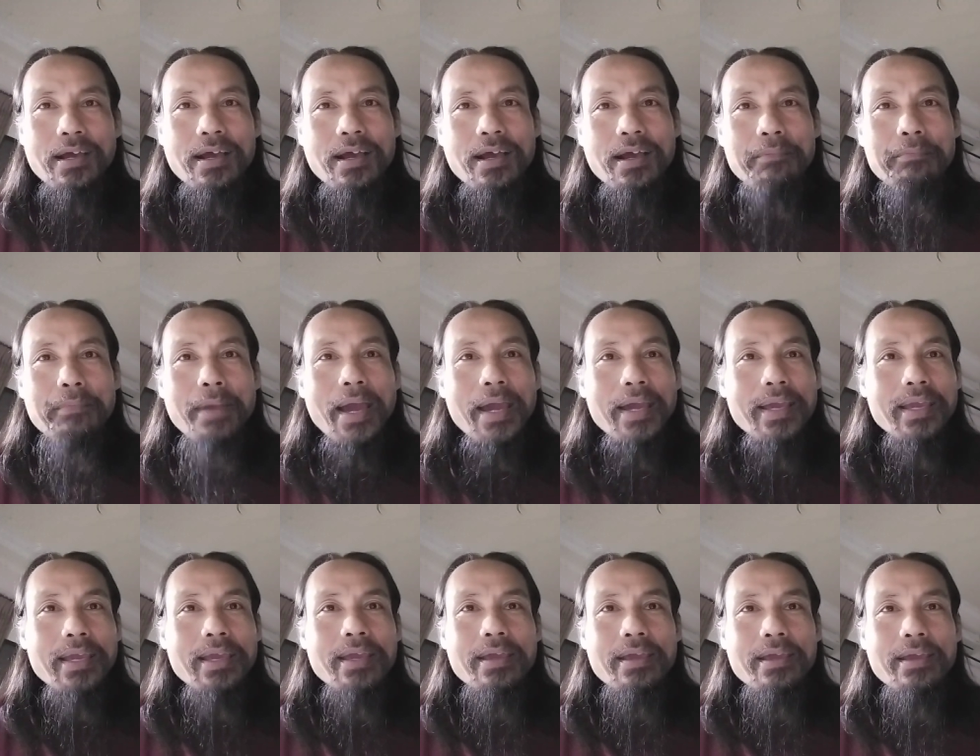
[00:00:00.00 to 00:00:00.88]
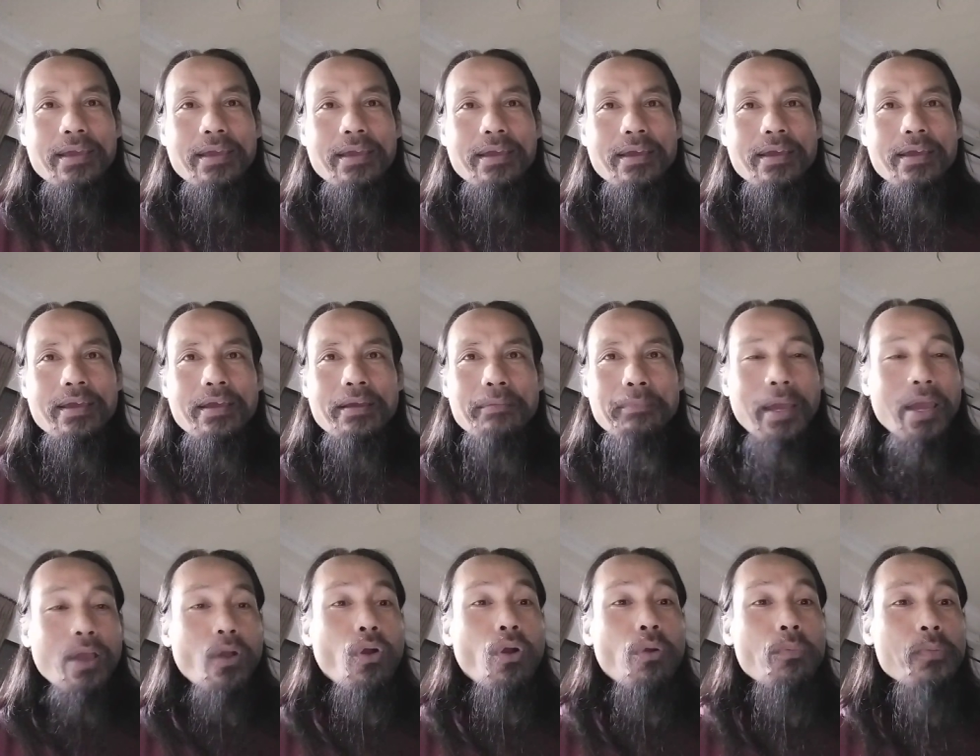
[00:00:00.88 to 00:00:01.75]
my
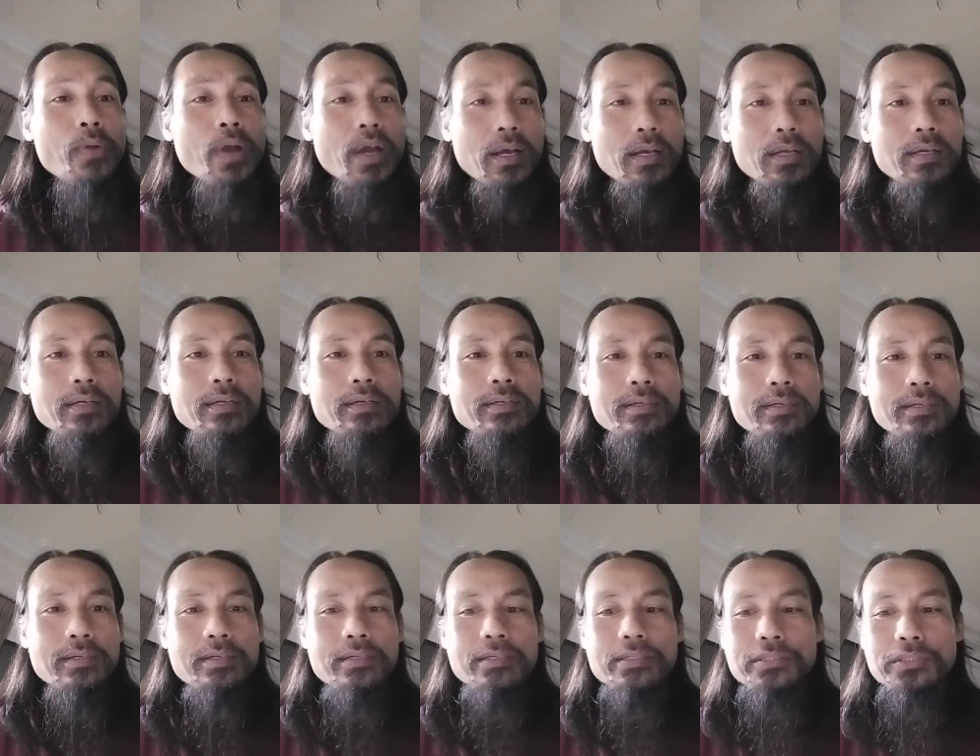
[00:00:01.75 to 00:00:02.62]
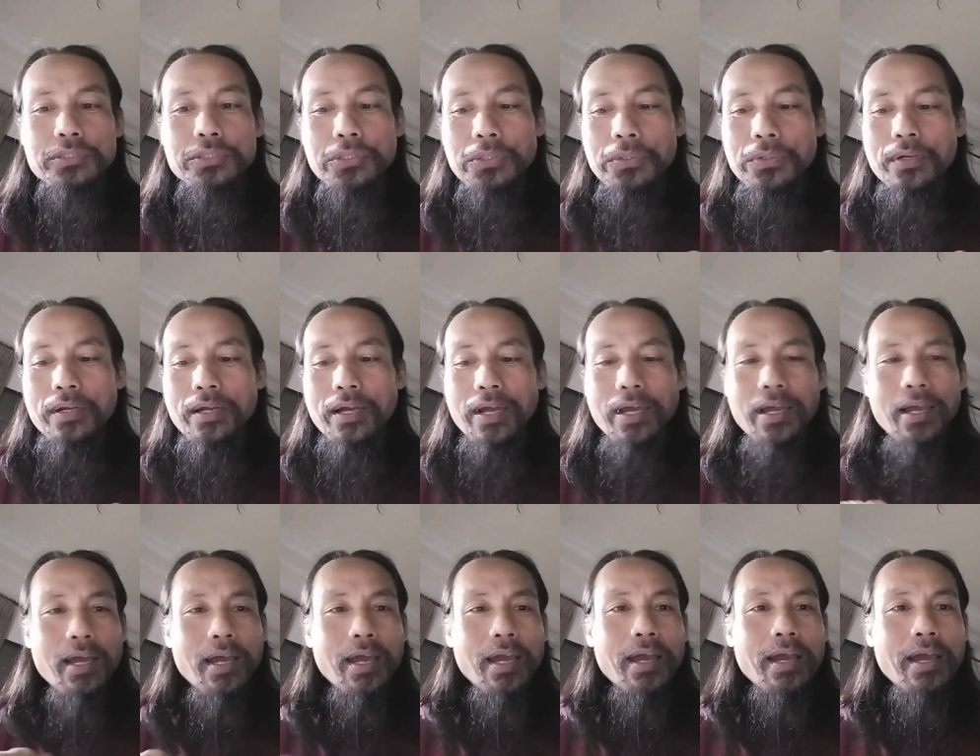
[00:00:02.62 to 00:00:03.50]
homework. So
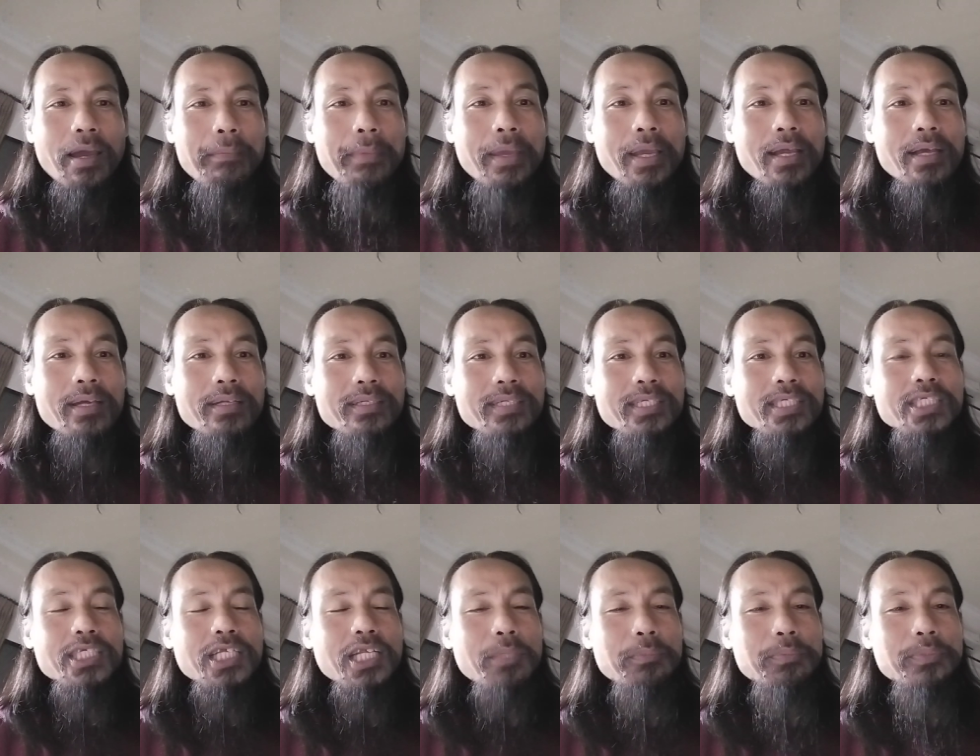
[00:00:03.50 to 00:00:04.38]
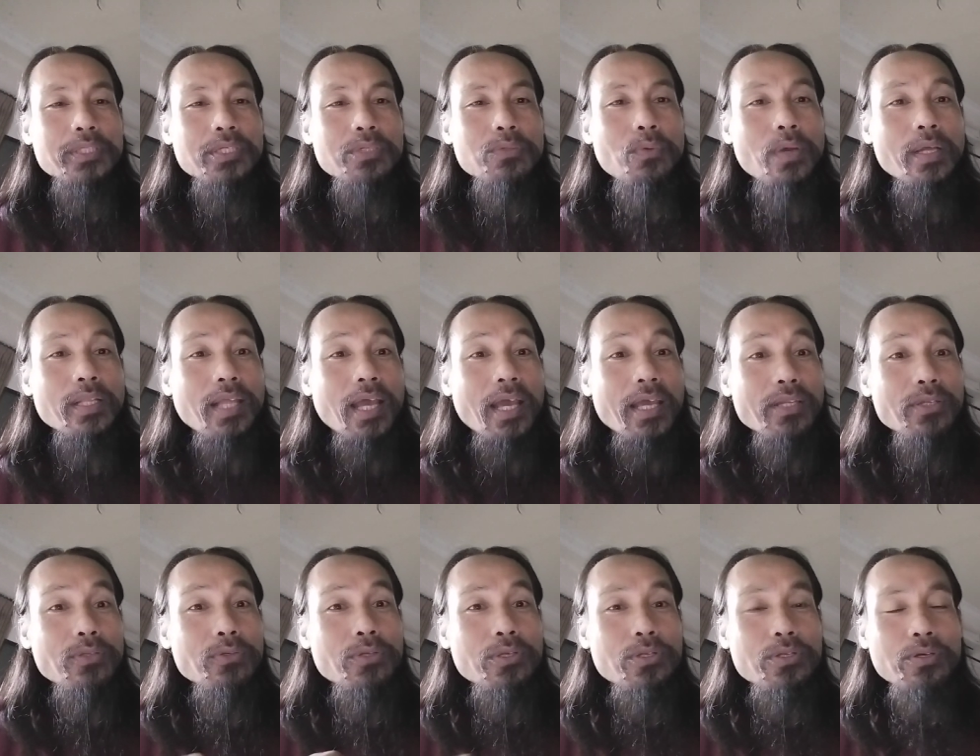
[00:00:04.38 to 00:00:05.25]
I make a description what I
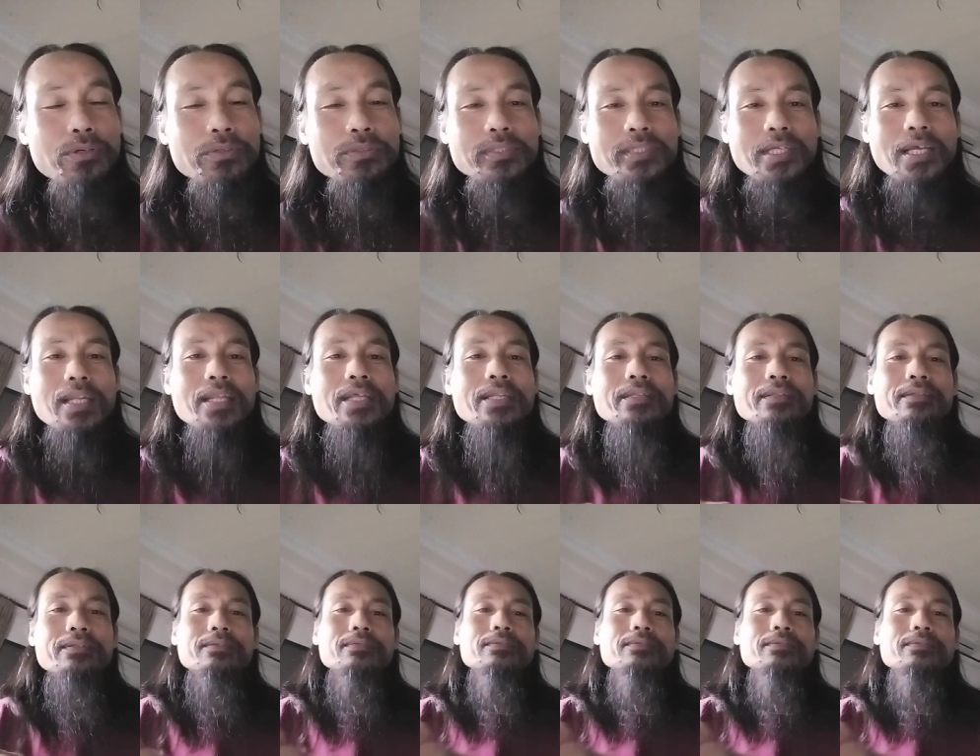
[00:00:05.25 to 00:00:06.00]
do, Celine.